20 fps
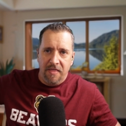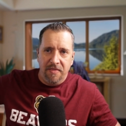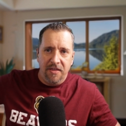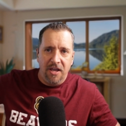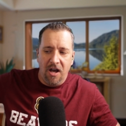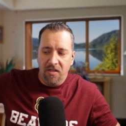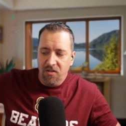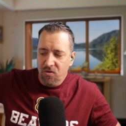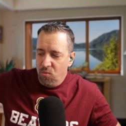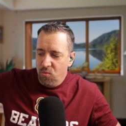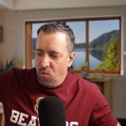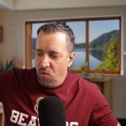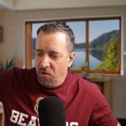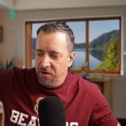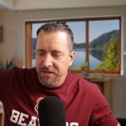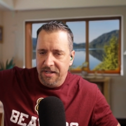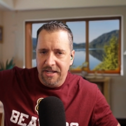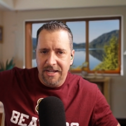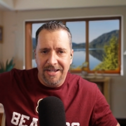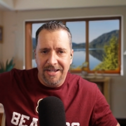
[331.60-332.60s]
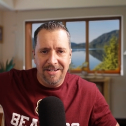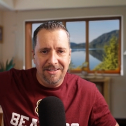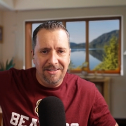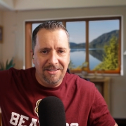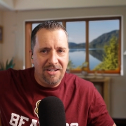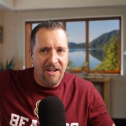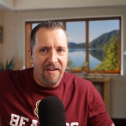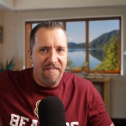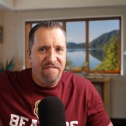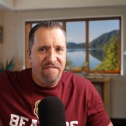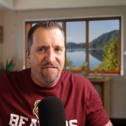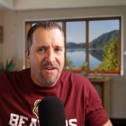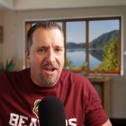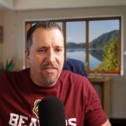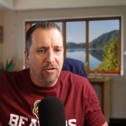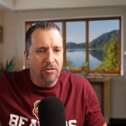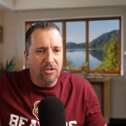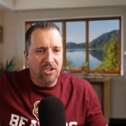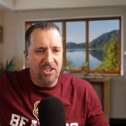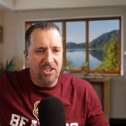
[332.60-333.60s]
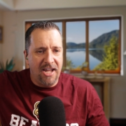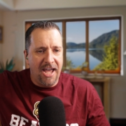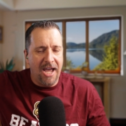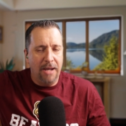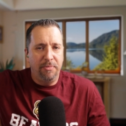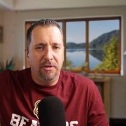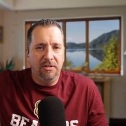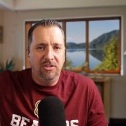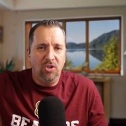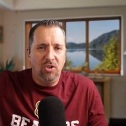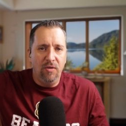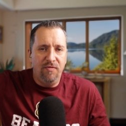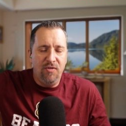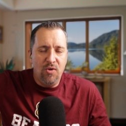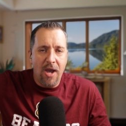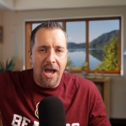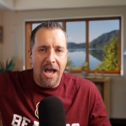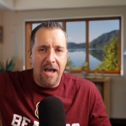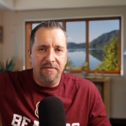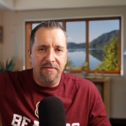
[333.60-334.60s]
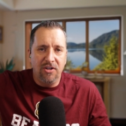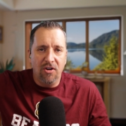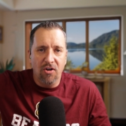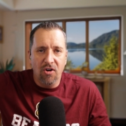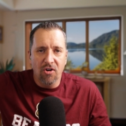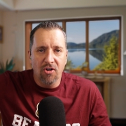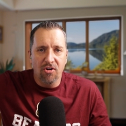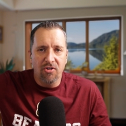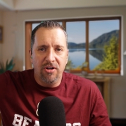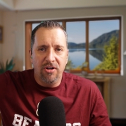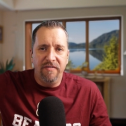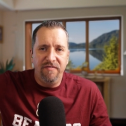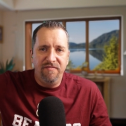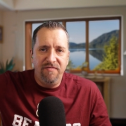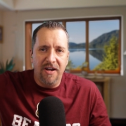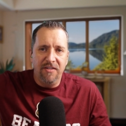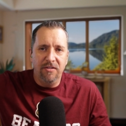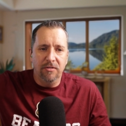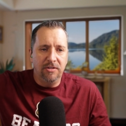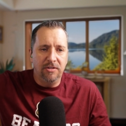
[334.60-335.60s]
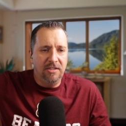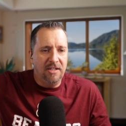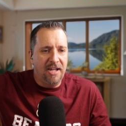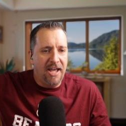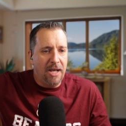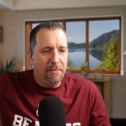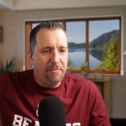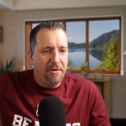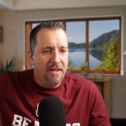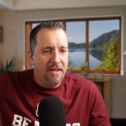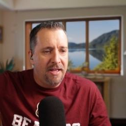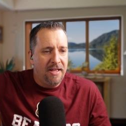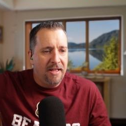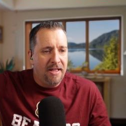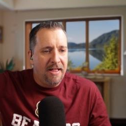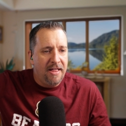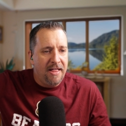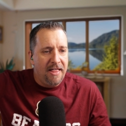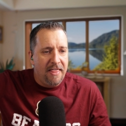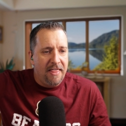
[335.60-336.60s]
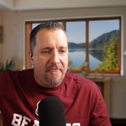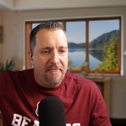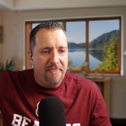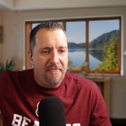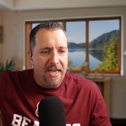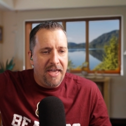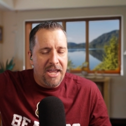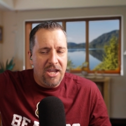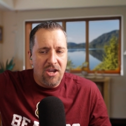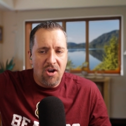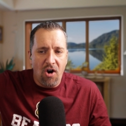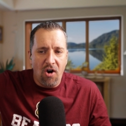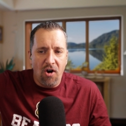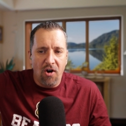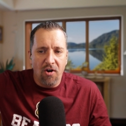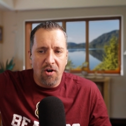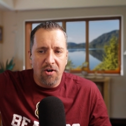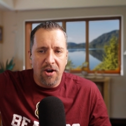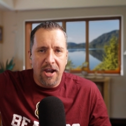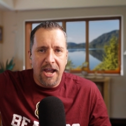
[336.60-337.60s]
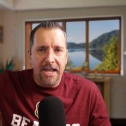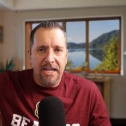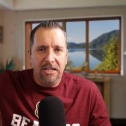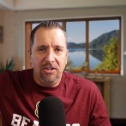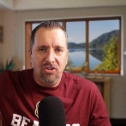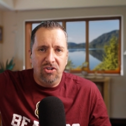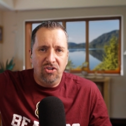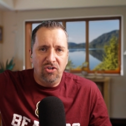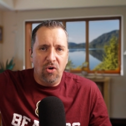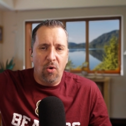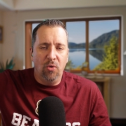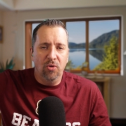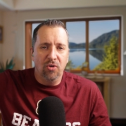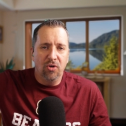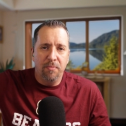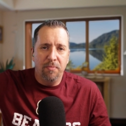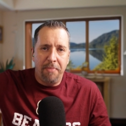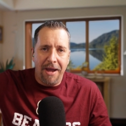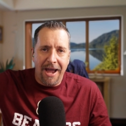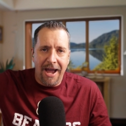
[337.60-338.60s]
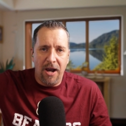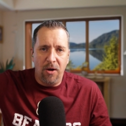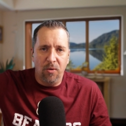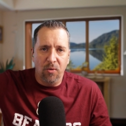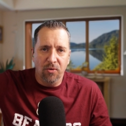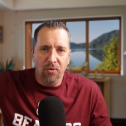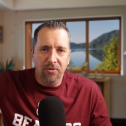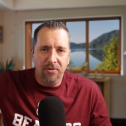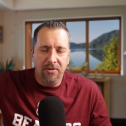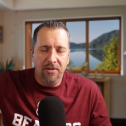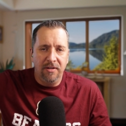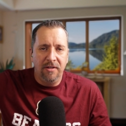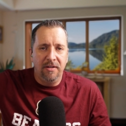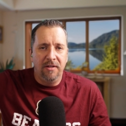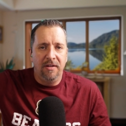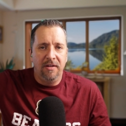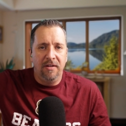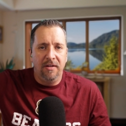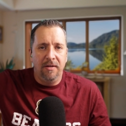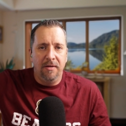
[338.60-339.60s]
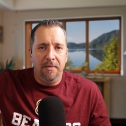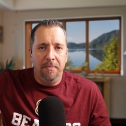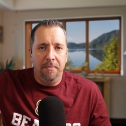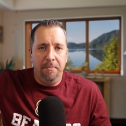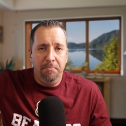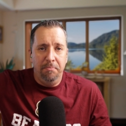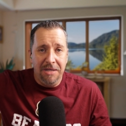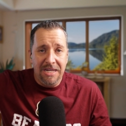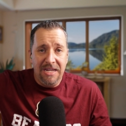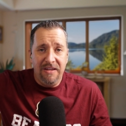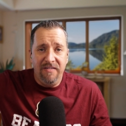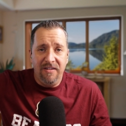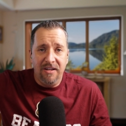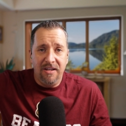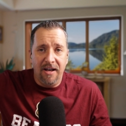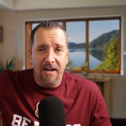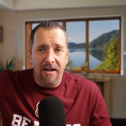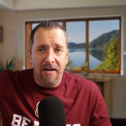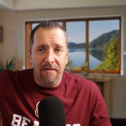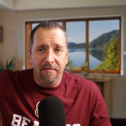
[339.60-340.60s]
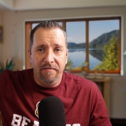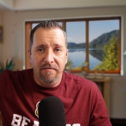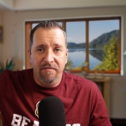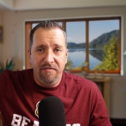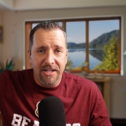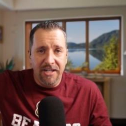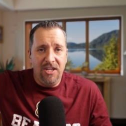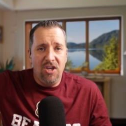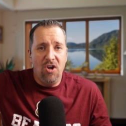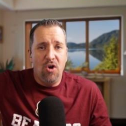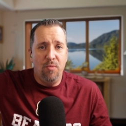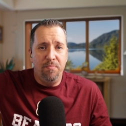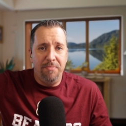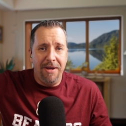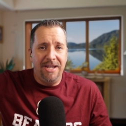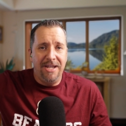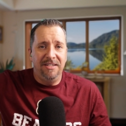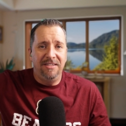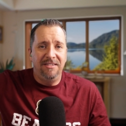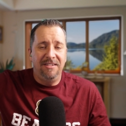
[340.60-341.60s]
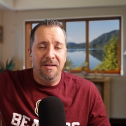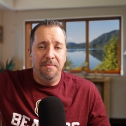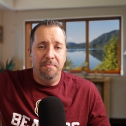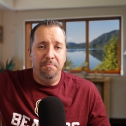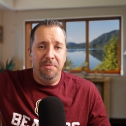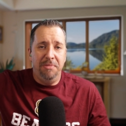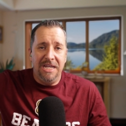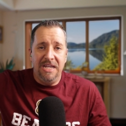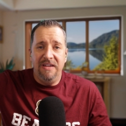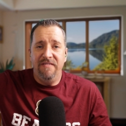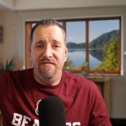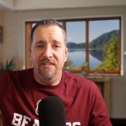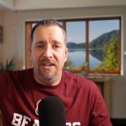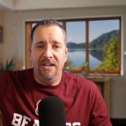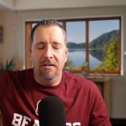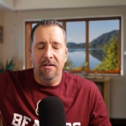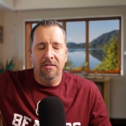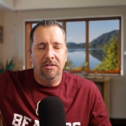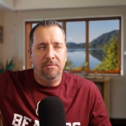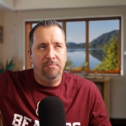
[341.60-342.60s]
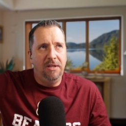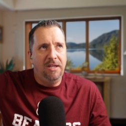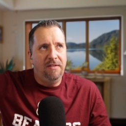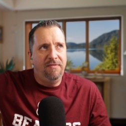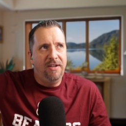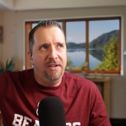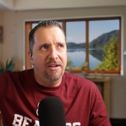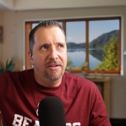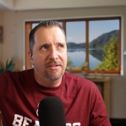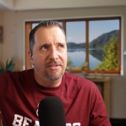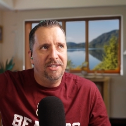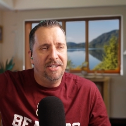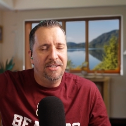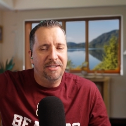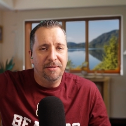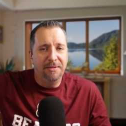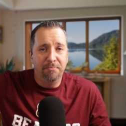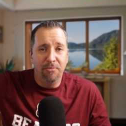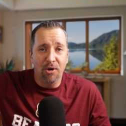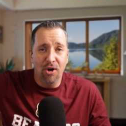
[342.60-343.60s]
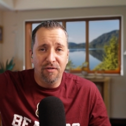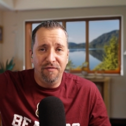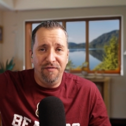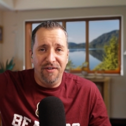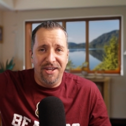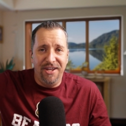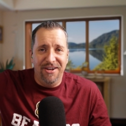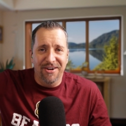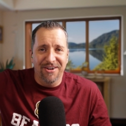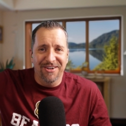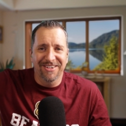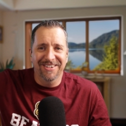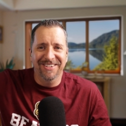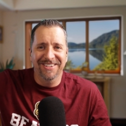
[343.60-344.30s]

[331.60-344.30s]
The other one is Feather Snap. So if you haven't heard of Feather Snap, they are a solar powered bee uh, video based bee feeder. Bee feeder, Jesus, bird feeder.